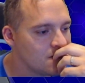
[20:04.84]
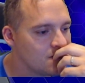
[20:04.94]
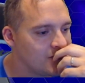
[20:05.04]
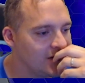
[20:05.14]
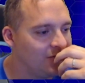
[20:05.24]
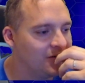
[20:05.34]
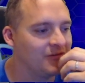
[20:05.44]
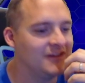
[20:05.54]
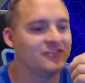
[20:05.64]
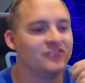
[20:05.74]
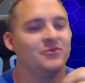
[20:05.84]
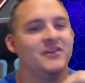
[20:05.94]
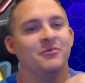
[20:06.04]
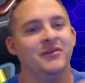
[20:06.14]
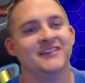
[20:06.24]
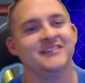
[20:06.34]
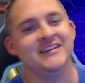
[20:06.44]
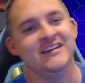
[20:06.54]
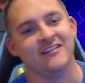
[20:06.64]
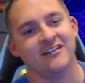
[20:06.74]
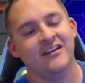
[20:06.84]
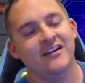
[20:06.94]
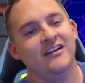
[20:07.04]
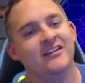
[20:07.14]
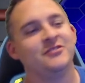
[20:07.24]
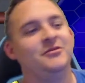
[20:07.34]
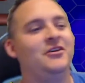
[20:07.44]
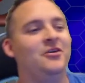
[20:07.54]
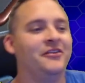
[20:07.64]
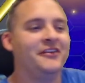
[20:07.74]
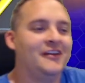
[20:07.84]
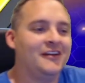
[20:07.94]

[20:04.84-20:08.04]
But I don't want to research away the Blissey either. So we'll hold.